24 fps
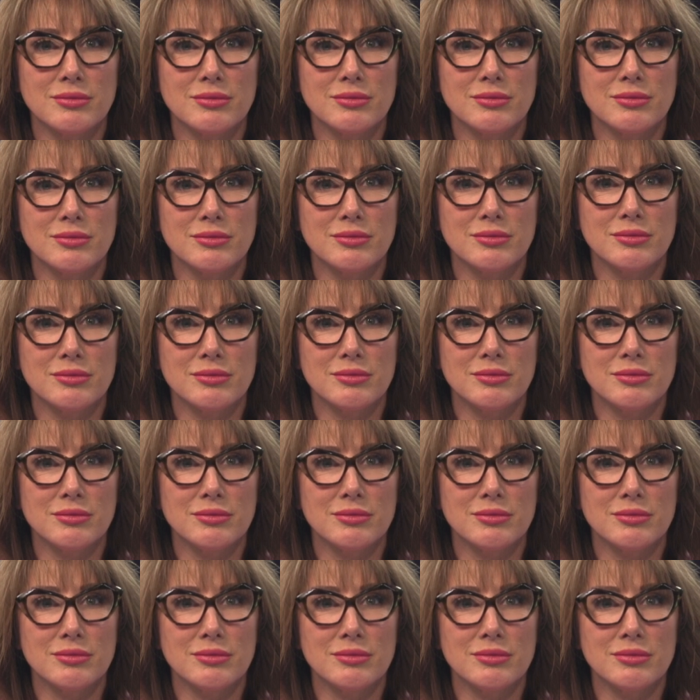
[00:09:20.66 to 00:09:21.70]

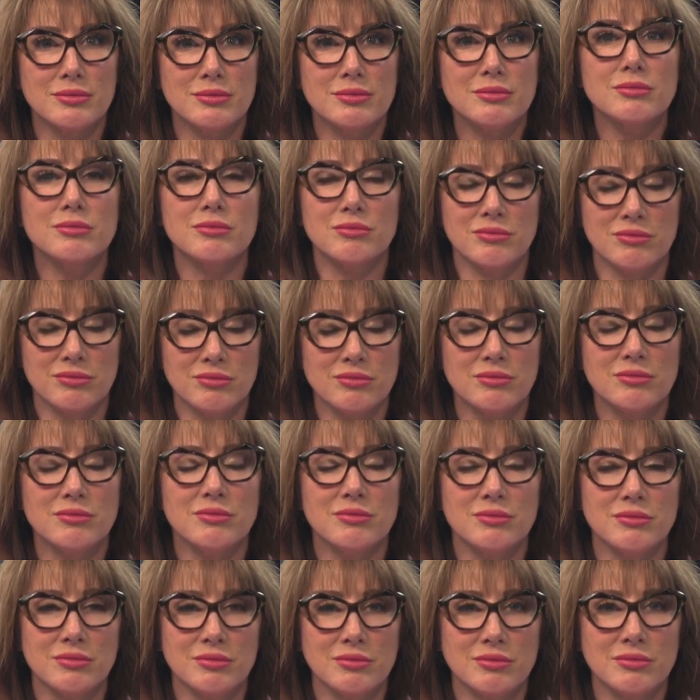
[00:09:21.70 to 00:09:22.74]

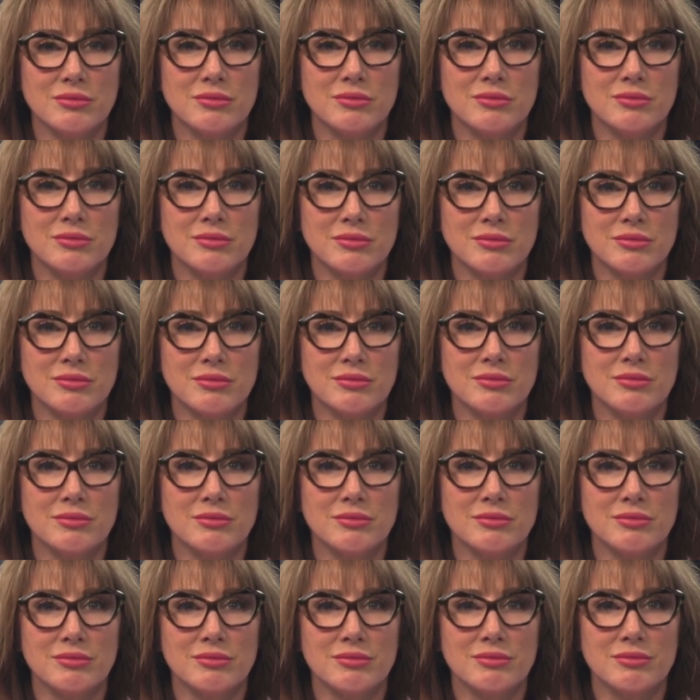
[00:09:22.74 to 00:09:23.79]

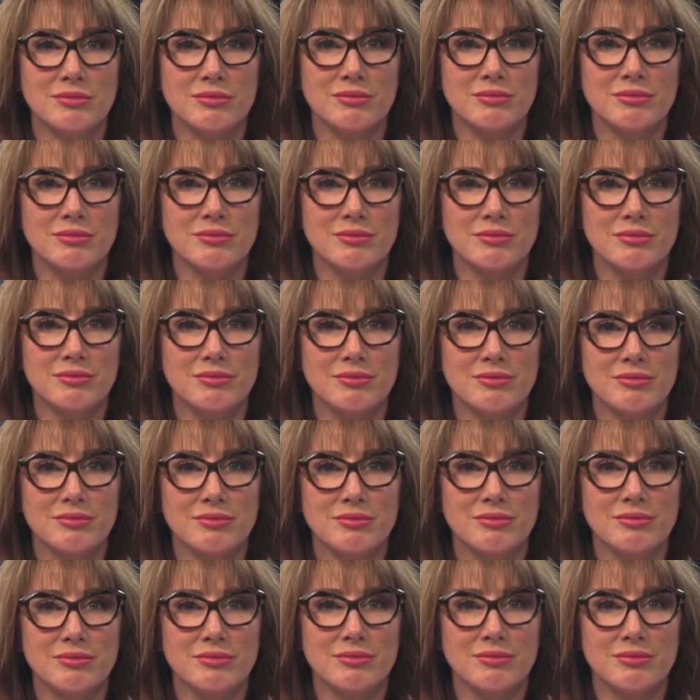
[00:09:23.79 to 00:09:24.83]

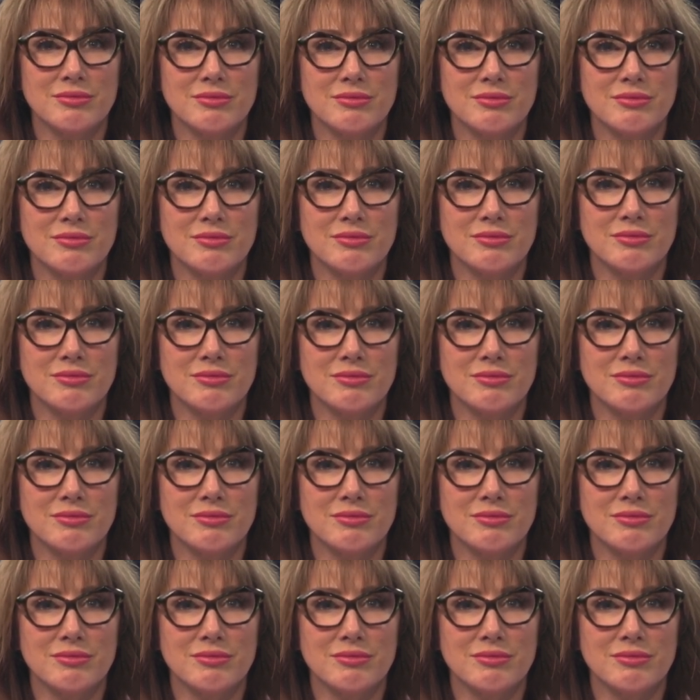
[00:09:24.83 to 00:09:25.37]
[no speech]